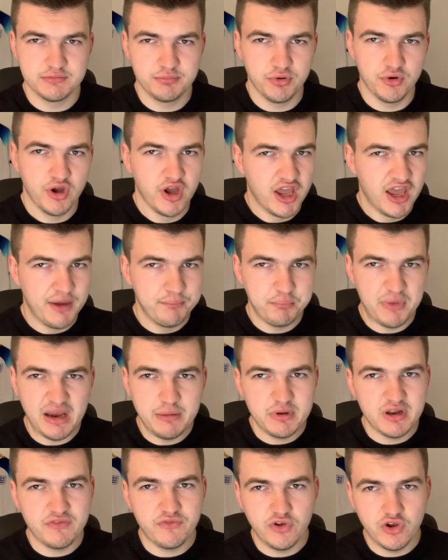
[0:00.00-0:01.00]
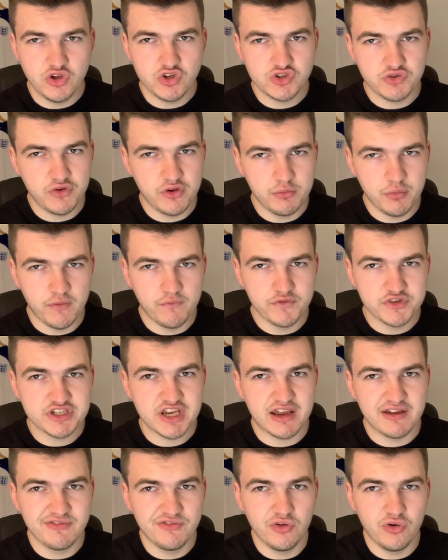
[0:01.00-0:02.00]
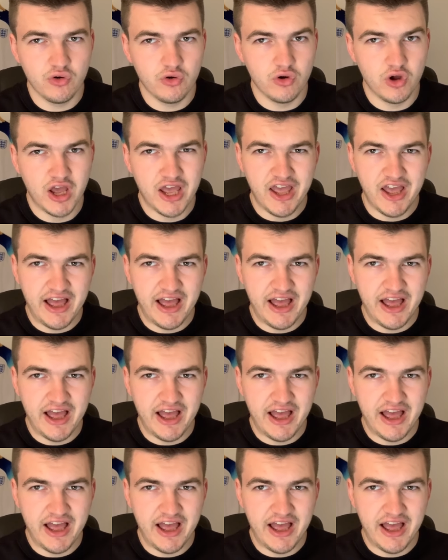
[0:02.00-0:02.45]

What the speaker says: but maybe the first few months I thought,